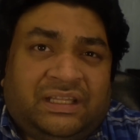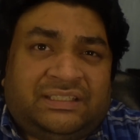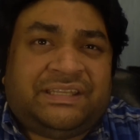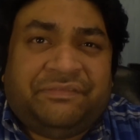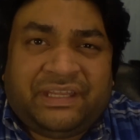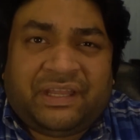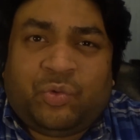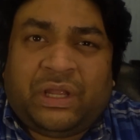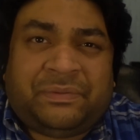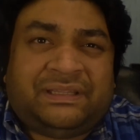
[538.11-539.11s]
Sevilla
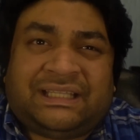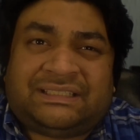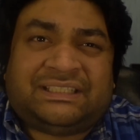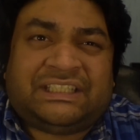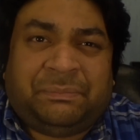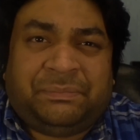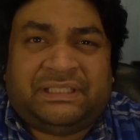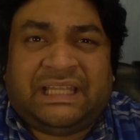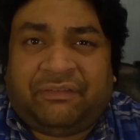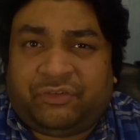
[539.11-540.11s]
away, but that's the
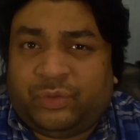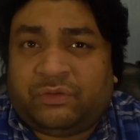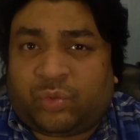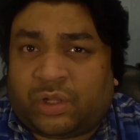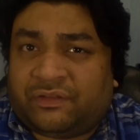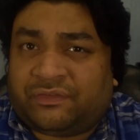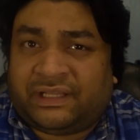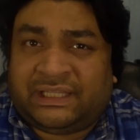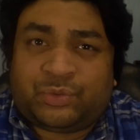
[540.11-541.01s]
Champions League after we've qualified.